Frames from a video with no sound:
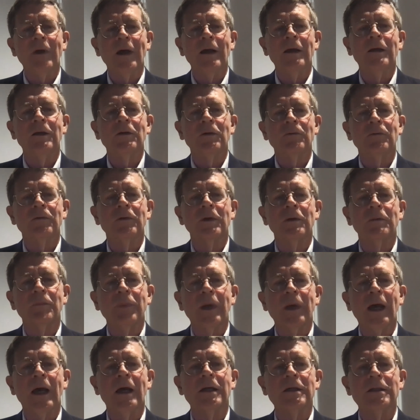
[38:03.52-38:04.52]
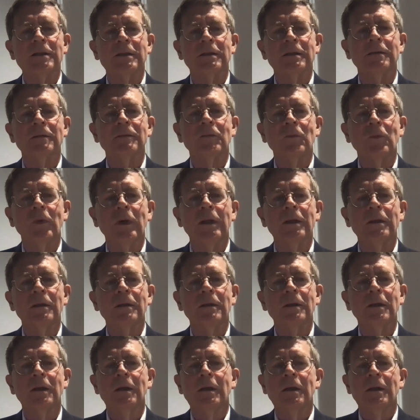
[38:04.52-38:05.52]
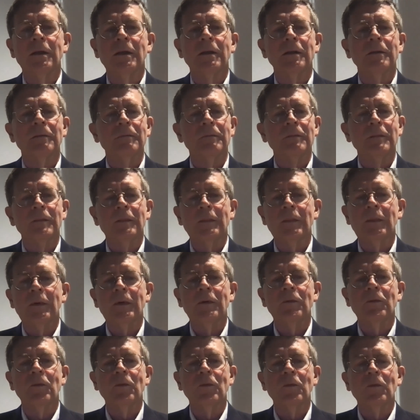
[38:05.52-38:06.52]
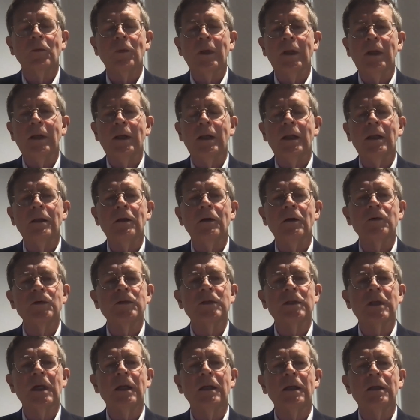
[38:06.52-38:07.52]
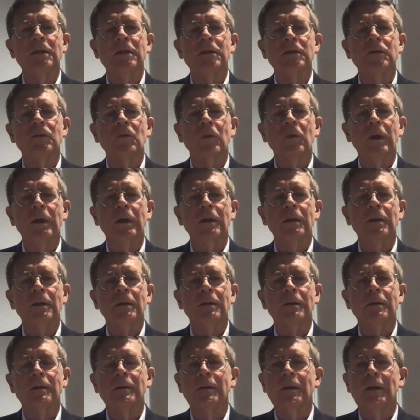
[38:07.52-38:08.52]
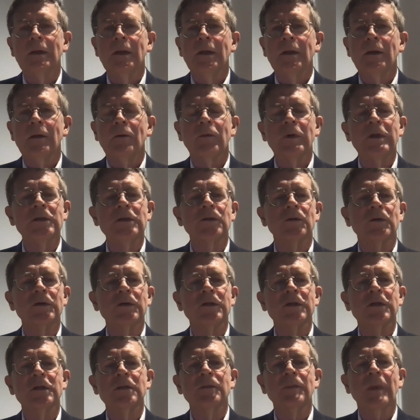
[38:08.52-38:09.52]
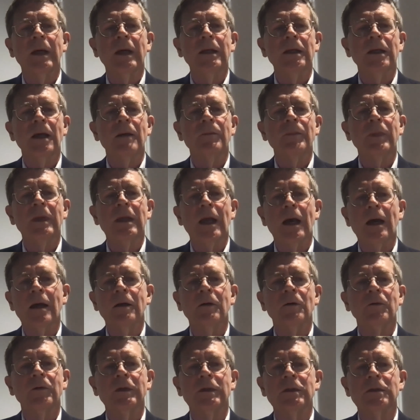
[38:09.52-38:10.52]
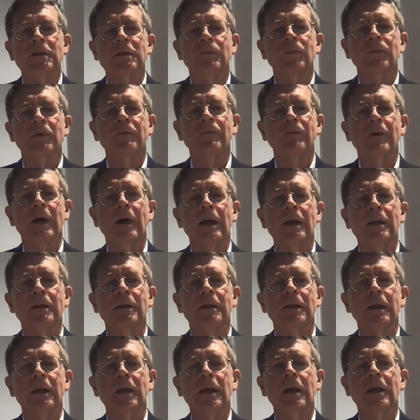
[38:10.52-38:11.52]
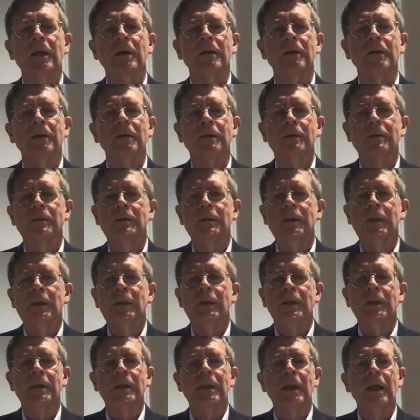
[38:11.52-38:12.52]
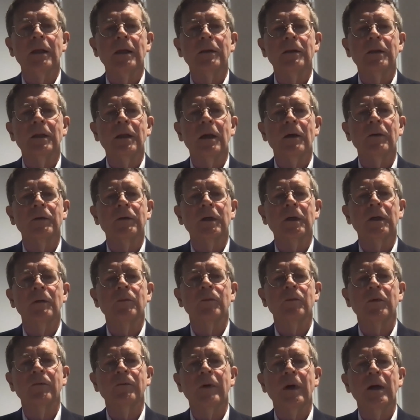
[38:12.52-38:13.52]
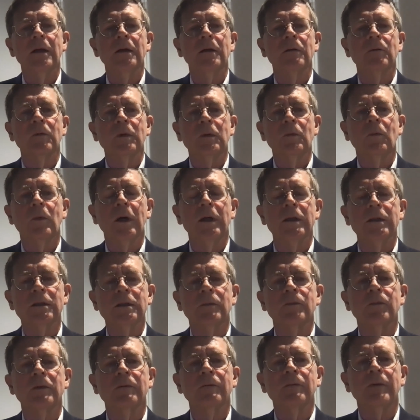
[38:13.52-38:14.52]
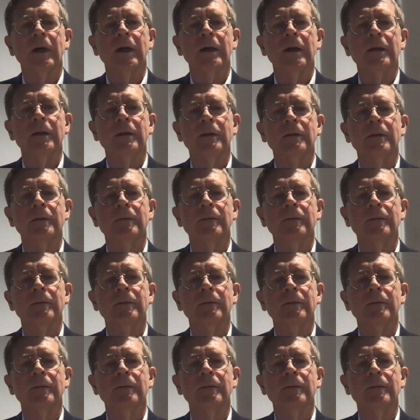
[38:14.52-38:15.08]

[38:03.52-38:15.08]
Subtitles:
value of compassion when in those settings where resources might not be adequate to provide the care that the healthcare provider would want to provide?